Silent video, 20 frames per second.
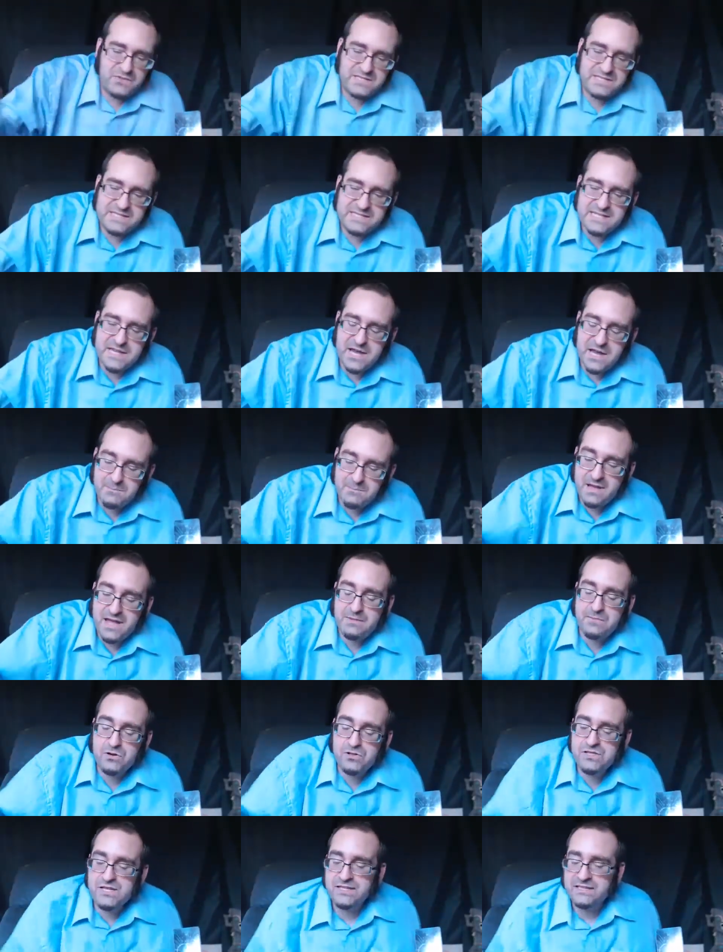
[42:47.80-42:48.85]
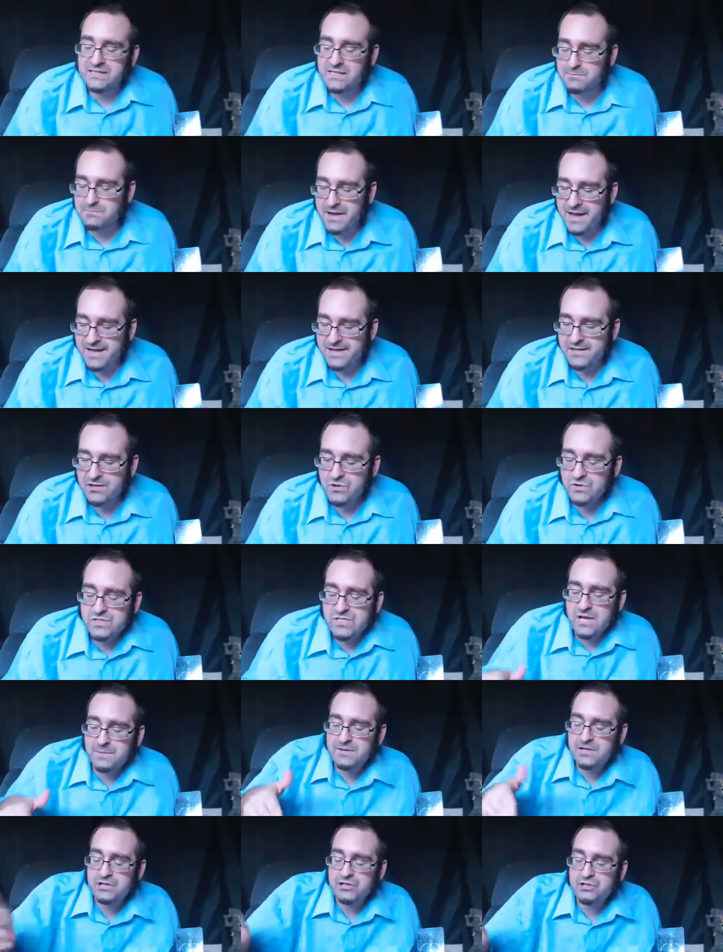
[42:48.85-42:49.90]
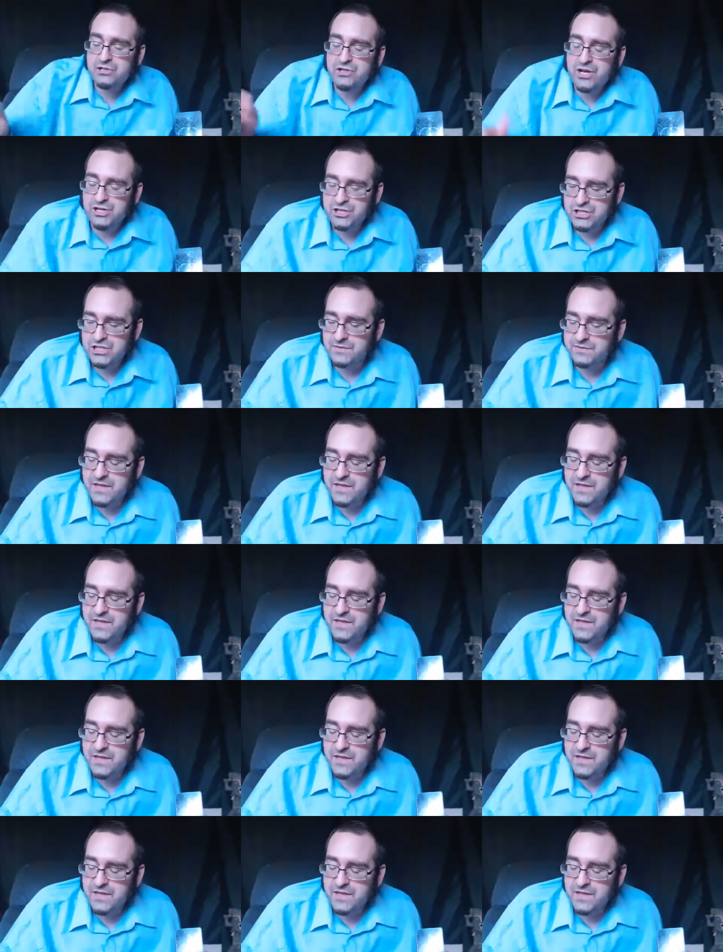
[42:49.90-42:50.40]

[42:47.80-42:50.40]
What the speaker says: this is most likely a man who's coming to your direction.